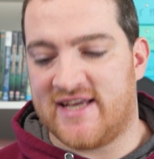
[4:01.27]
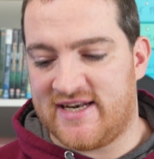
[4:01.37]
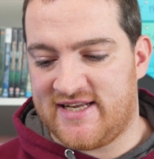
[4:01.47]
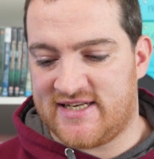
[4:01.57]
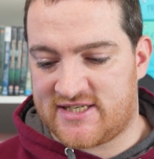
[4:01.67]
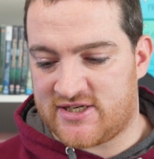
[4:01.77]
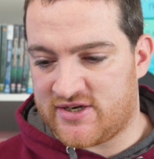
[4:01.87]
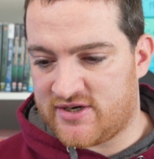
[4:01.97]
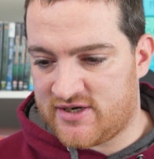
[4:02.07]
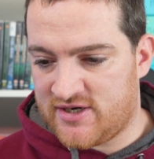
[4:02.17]
that leads
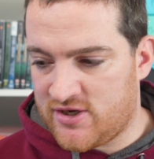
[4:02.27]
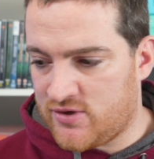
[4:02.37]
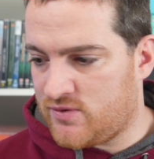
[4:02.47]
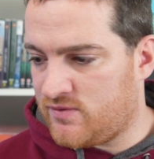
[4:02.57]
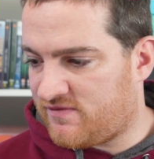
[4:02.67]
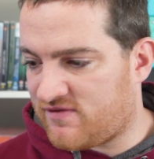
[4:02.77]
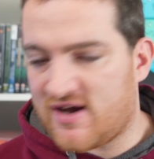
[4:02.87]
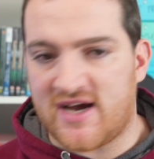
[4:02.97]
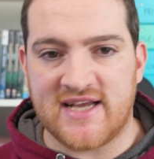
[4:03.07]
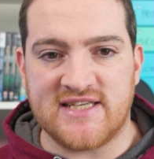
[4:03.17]
to new
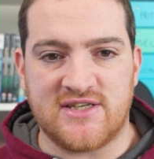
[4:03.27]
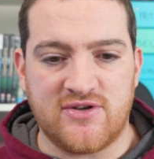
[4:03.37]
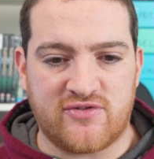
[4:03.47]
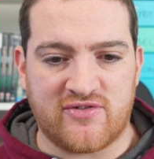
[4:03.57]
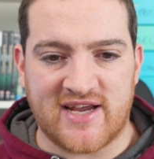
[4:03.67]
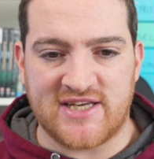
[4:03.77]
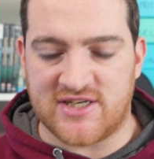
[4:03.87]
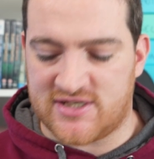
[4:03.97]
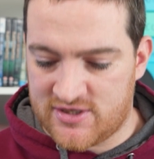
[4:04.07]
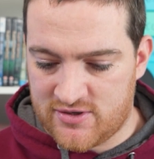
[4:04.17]
flies, new
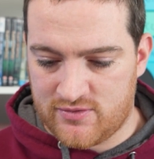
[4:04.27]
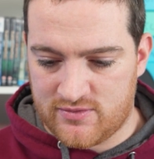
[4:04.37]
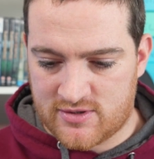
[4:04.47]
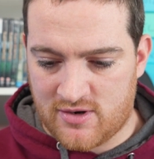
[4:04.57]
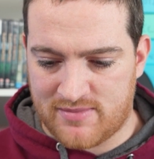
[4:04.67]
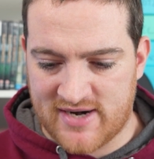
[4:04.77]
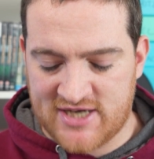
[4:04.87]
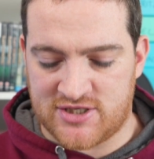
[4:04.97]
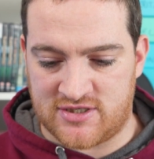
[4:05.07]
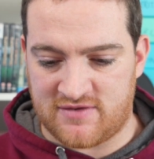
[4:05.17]
creations, new
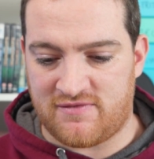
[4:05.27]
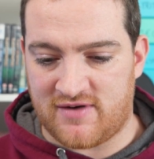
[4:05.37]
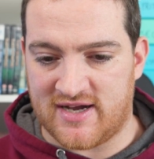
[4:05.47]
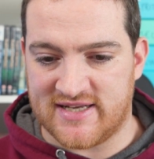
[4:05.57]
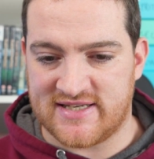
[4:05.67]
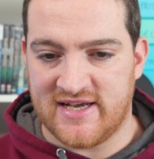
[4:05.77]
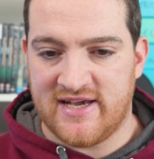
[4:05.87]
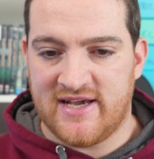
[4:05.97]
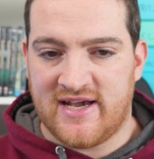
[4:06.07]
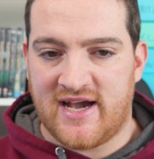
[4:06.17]
combinations of flies,
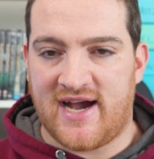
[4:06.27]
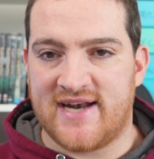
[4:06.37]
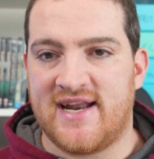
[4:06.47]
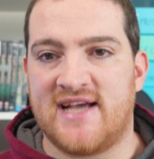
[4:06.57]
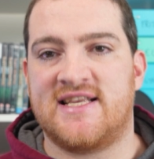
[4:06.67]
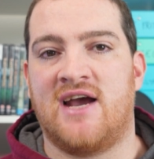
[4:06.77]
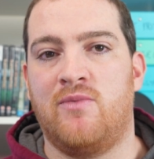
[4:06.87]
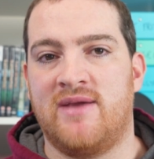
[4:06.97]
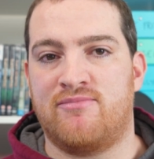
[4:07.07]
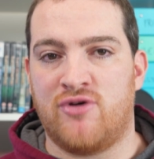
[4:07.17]
and that's how
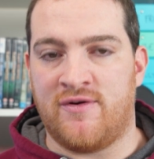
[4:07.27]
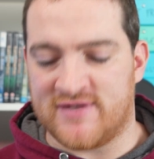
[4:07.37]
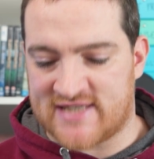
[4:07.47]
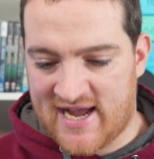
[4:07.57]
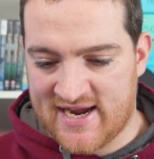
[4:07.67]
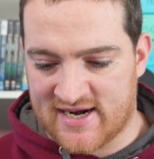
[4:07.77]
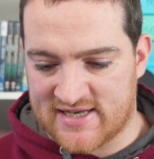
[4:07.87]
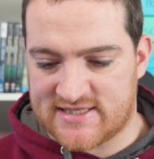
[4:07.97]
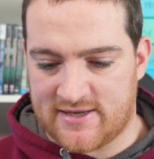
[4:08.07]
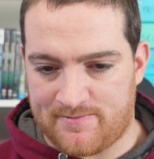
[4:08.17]
we improve as
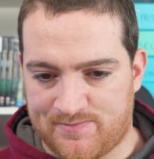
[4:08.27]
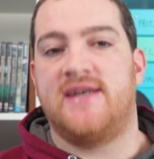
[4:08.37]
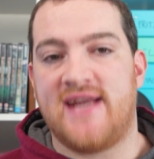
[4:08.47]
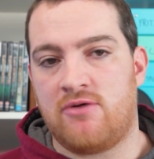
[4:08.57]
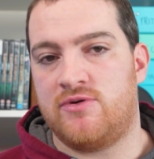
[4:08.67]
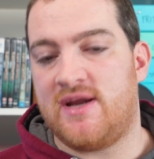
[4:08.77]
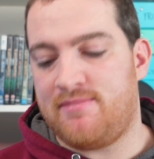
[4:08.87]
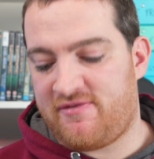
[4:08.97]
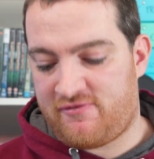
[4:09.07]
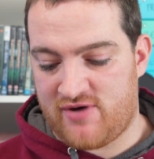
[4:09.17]
anglers. Now,
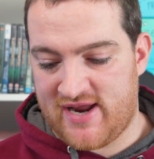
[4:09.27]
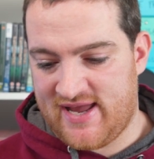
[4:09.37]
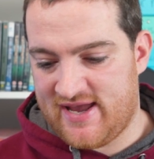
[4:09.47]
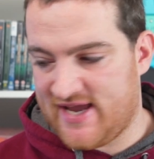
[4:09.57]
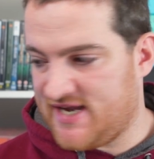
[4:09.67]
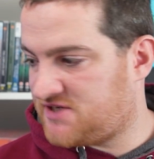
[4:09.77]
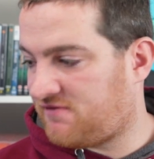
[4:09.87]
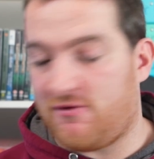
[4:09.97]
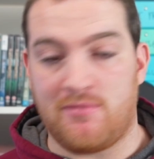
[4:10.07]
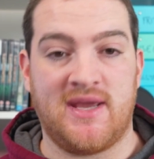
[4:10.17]
number 3 is,
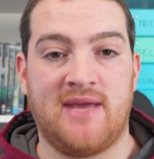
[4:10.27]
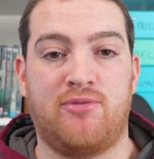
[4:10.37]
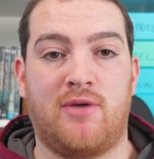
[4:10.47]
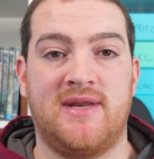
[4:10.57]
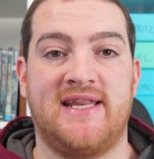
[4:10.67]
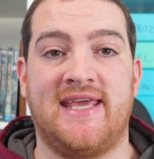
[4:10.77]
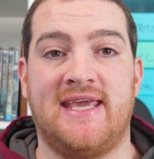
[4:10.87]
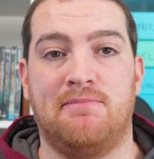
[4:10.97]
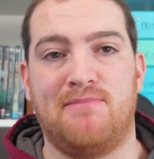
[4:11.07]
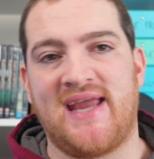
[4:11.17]
for me, probably
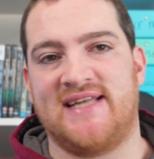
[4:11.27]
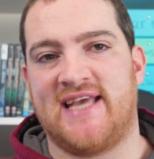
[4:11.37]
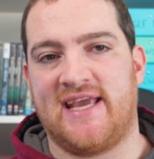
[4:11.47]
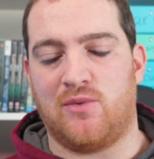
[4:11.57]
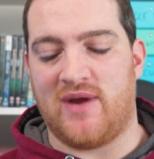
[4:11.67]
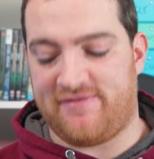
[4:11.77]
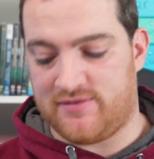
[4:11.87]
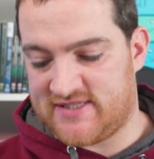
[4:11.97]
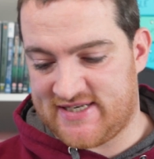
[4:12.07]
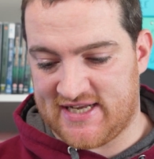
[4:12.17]
the main takeaway
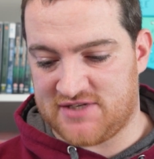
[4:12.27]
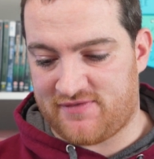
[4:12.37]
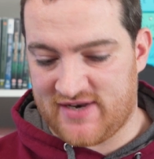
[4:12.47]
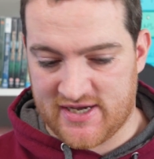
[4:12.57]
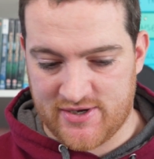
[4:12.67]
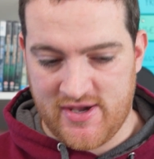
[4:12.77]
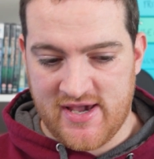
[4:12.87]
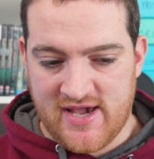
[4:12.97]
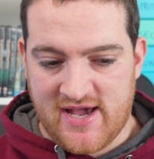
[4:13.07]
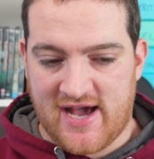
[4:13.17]
from today's video,
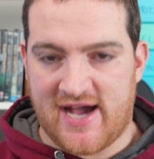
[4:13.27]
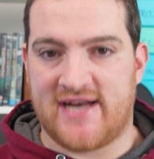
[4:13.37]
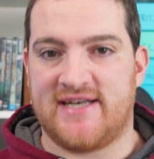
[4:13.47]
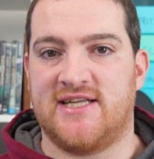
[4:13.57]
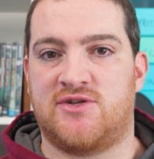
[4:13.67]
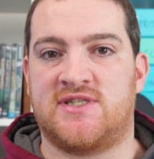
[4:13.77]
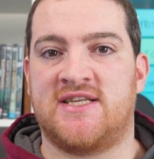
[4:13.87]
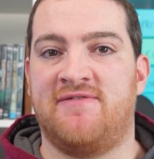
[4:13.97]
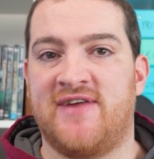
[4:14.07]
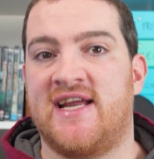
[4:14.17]
and it's
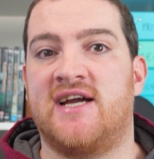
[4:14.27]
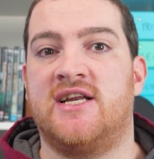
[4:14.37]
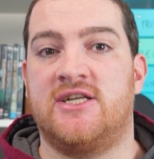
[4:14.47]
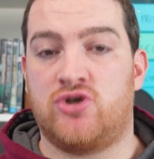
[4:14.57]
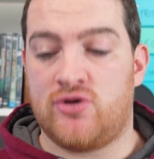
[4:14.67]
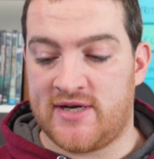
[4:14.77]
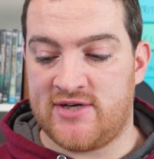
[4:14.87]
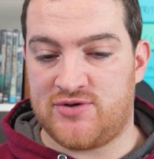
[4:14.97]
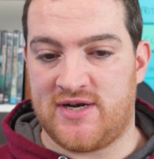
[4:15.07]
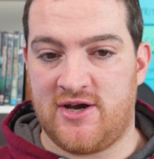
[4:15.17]
something that I'm going to try
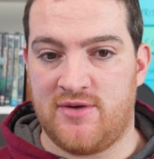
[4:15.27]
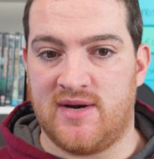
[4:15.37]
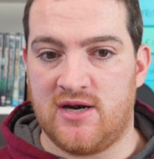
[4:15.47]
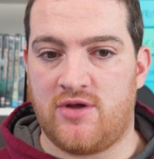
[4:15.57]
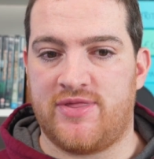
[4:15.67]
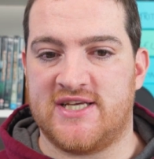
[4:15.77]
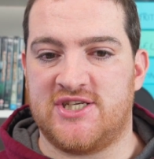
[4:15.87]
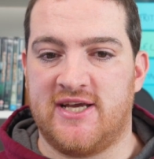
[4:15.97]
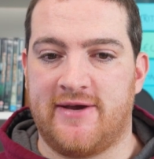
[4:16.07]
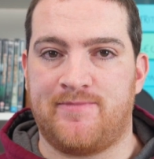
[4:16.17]
and drill home a lot
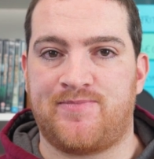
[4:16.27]
this year.